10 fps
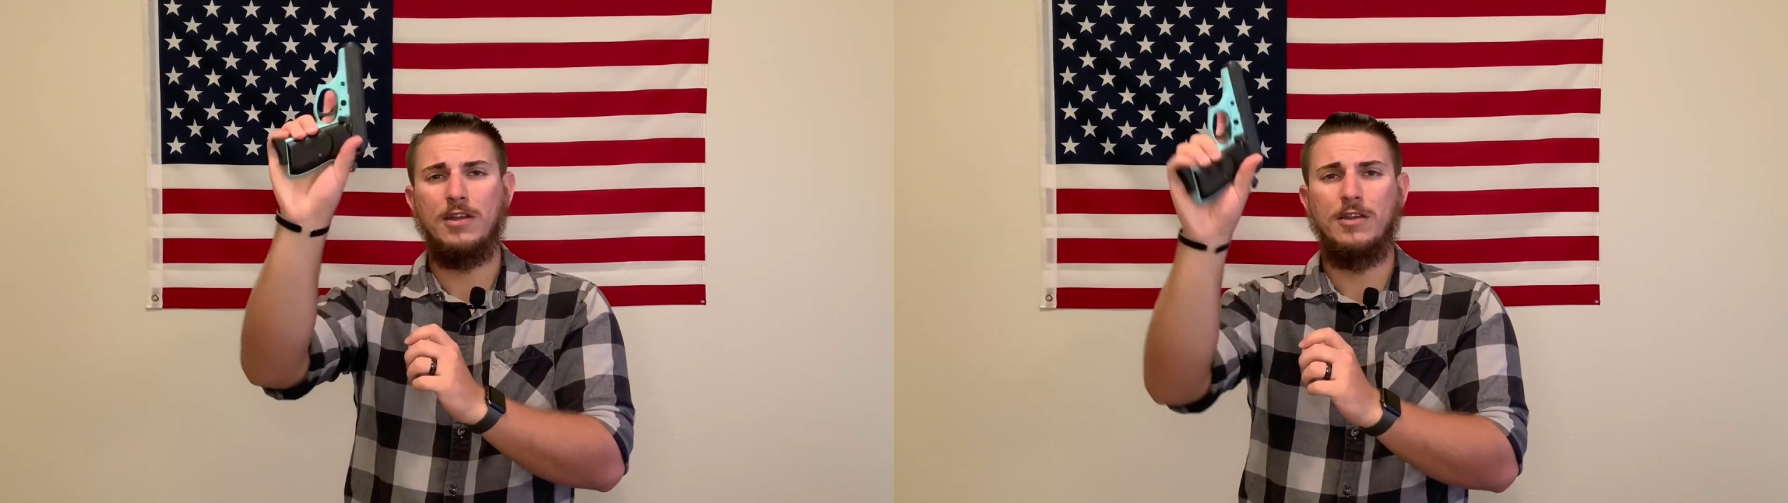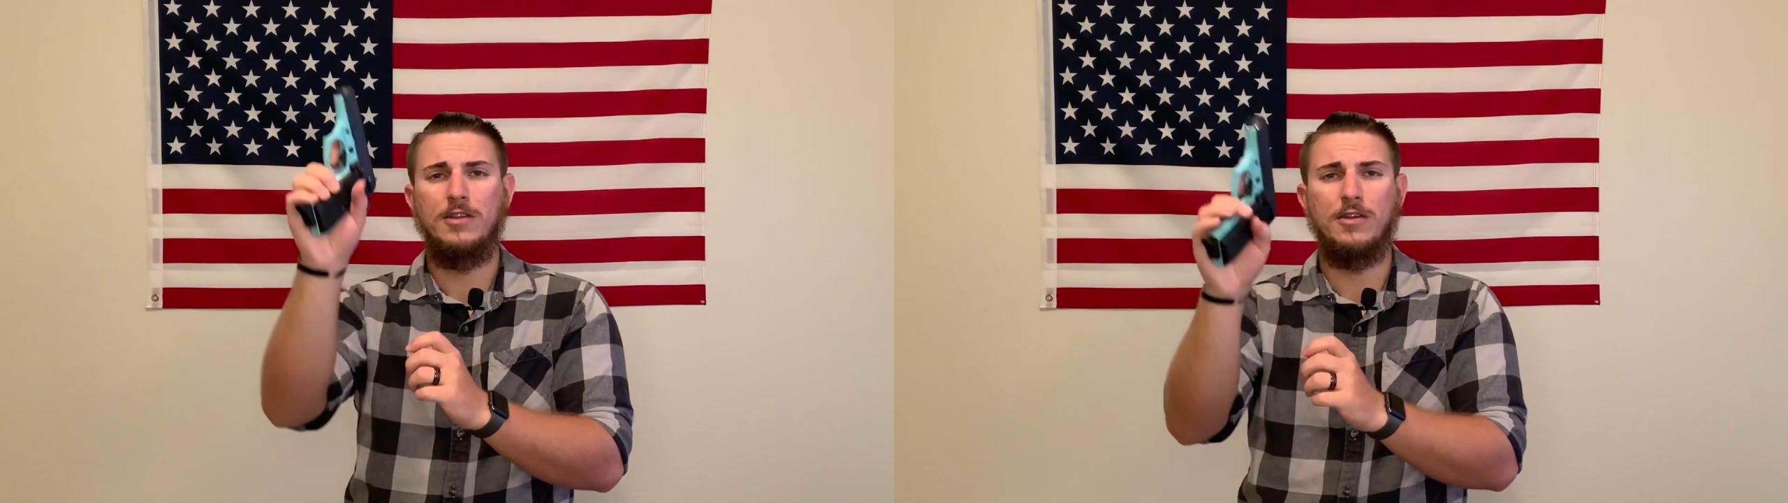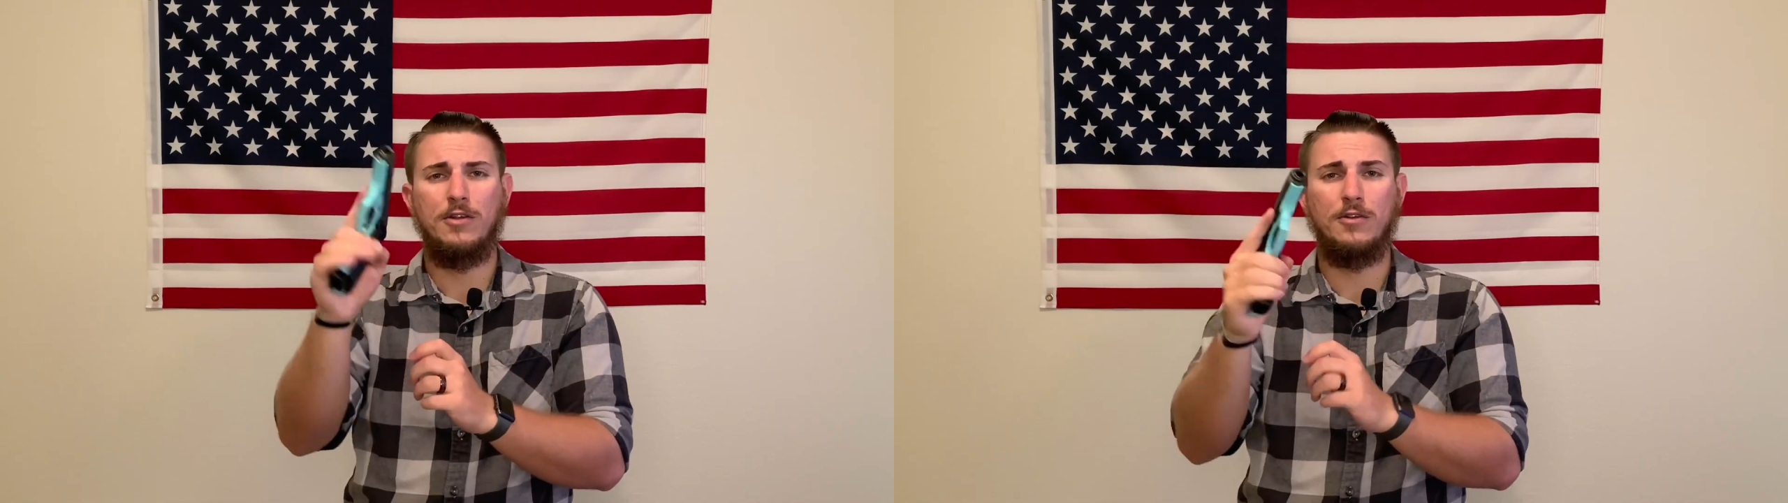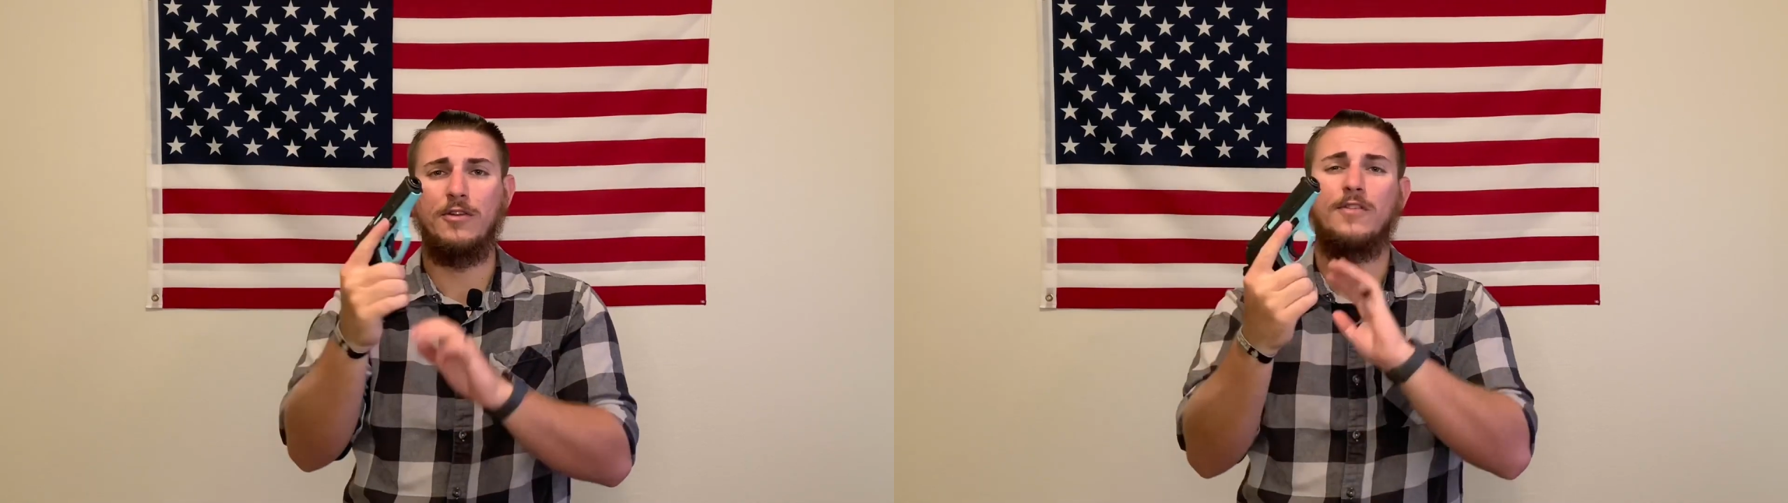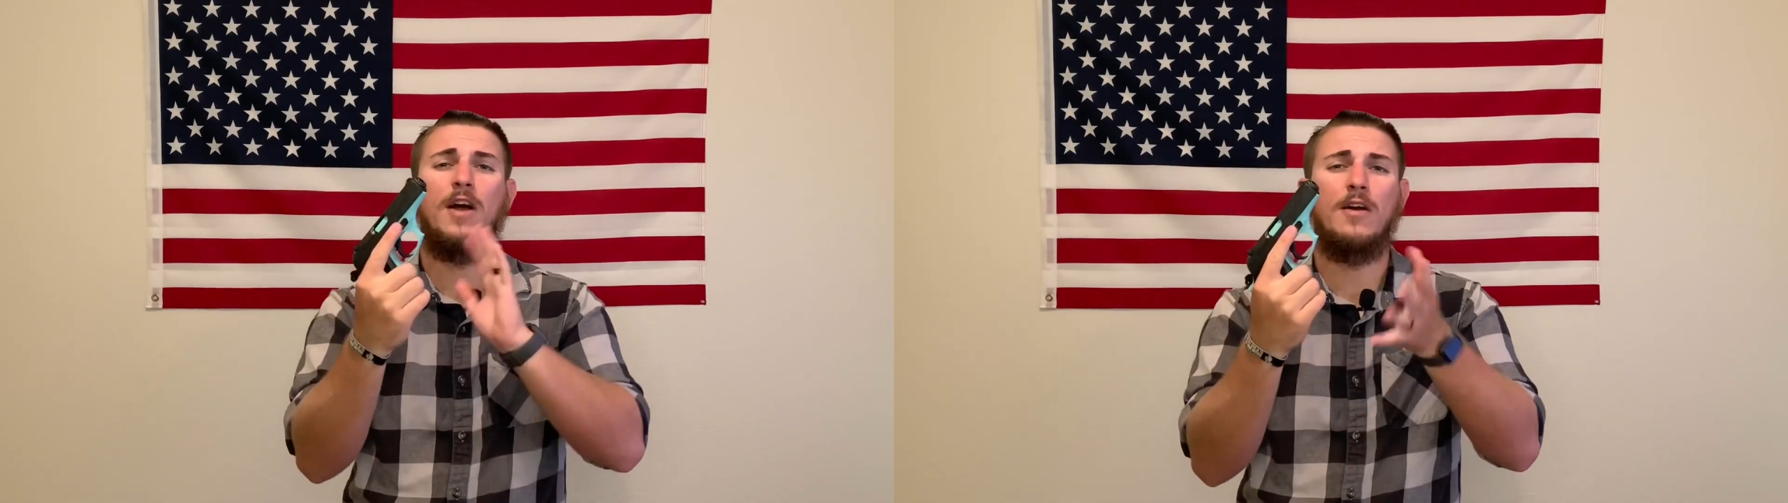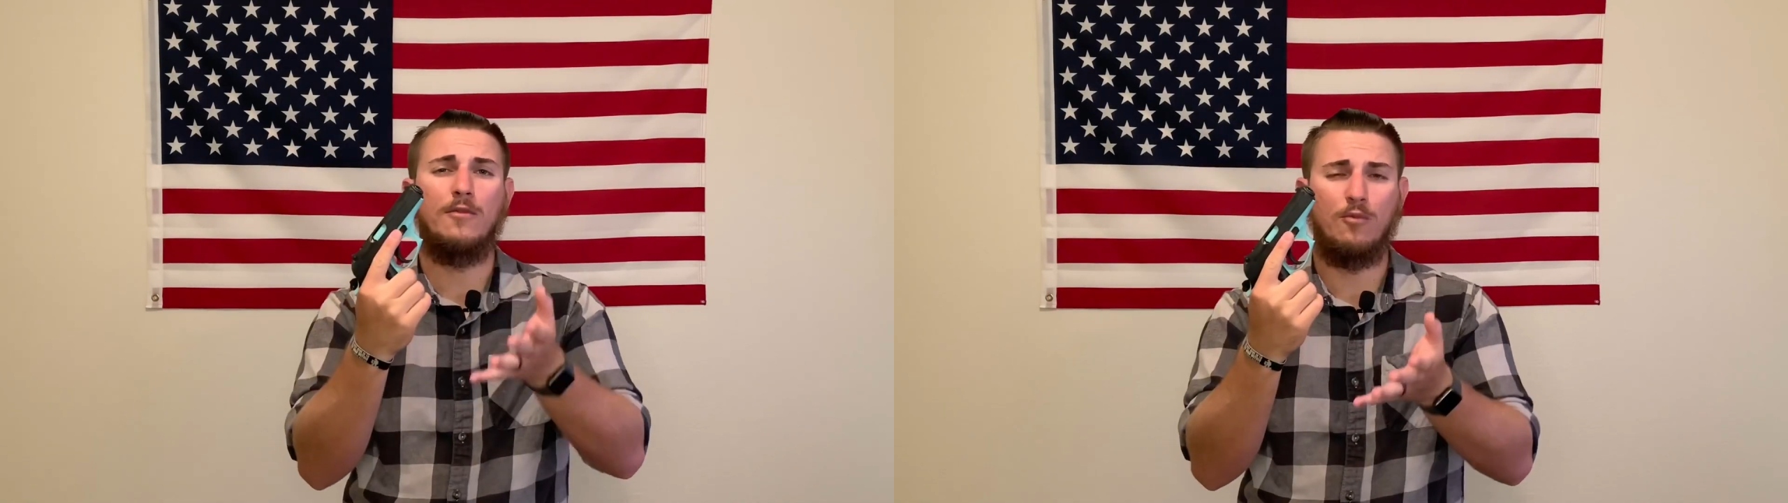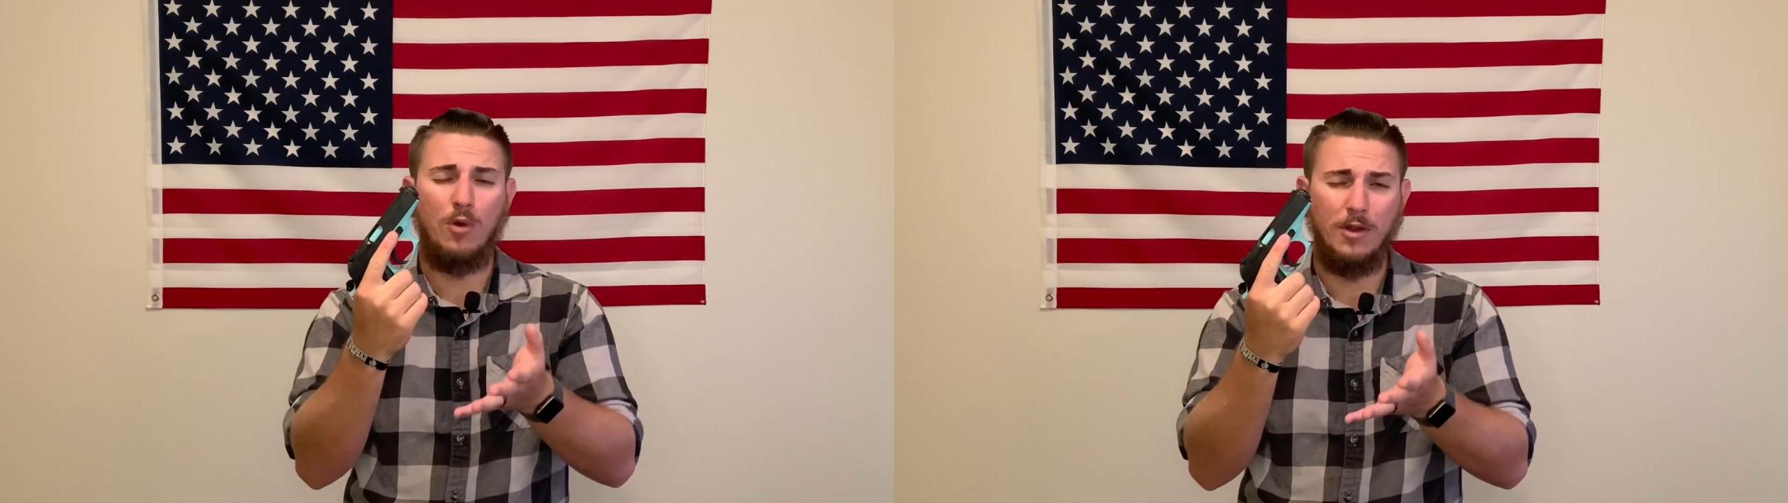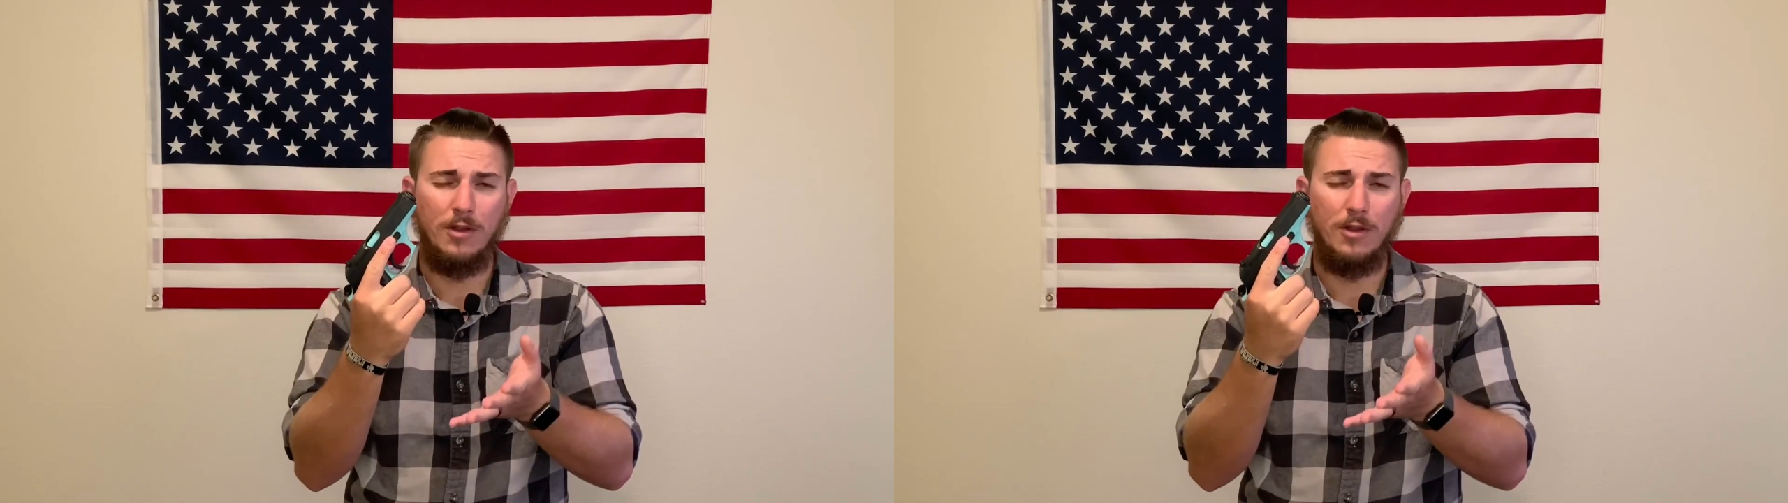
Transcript: it in there. There's not one in